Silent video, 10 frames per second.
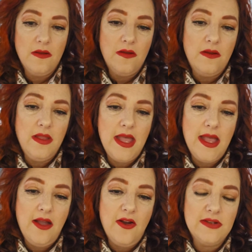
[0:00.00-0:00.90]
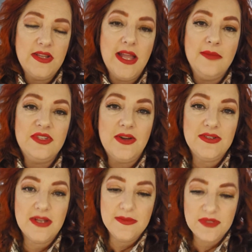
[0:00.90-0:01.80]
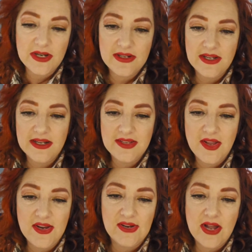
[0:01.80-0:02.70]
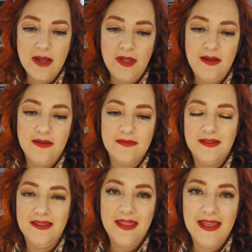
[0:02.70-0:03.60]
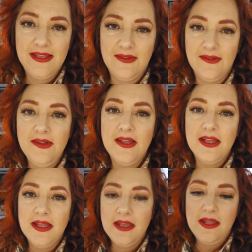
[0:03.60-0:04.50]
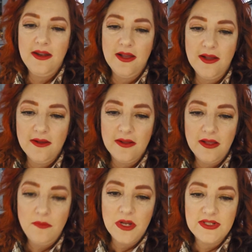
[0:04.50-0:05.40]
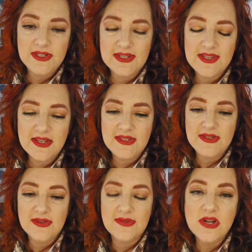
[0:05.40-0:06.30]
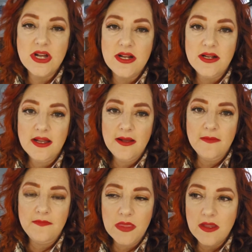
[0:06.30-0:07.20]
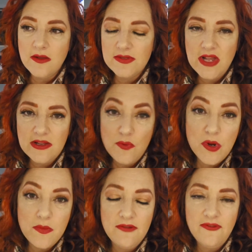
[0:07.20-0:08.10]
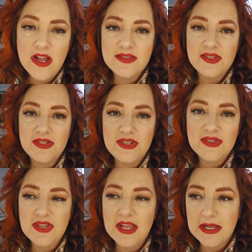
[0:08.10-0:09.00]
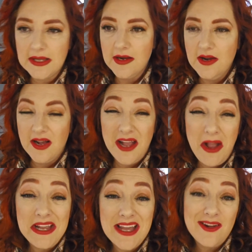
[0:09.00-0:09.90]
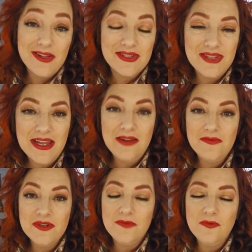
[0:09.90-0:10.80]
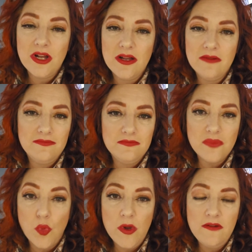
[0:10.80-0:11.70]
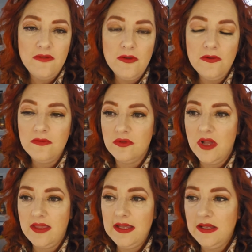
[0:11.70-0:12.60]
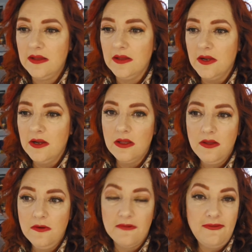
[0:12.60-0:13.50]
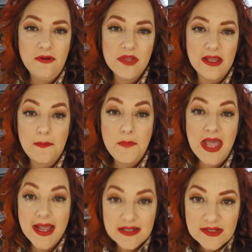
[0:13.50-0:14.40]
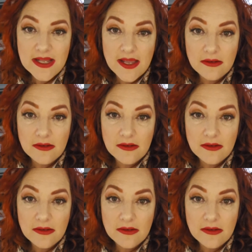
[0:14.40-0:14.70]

yeah, hard times are good. I saw your comment, and thank you. And much success to you. I was talking to one of my friends, and she's like, I got all excited when one of you, I think you were from like Pakistan,